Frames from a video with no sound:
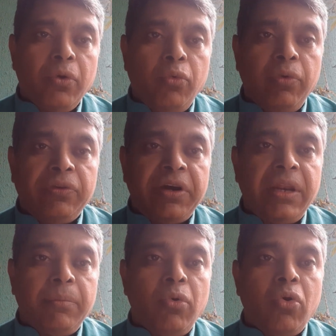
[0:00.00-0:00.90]
who has
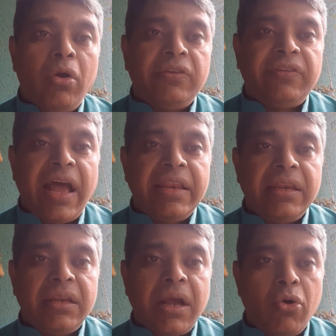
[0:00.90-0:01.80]
written a book called
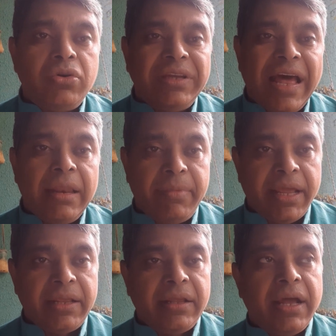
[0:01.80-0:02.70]
San County
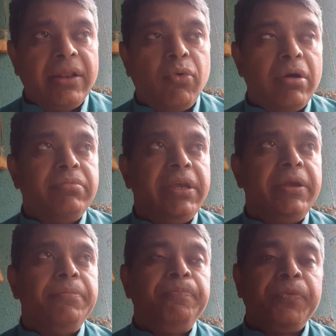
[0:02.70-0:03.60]
Almanac. And one of
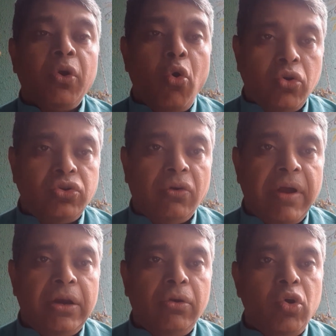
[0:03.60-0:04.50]
the quotes of
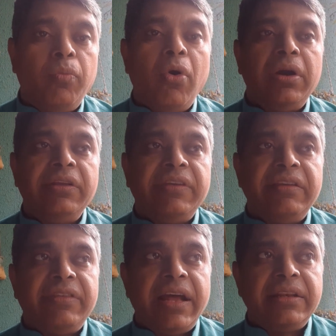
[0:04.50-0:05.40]
Aldo Leopold, he
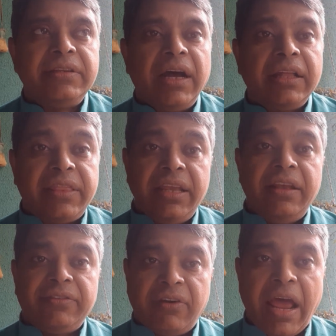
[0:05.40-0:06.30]
says that a thing
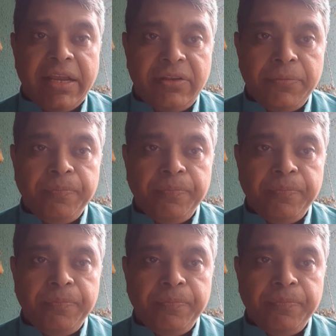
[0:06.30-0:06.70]
is right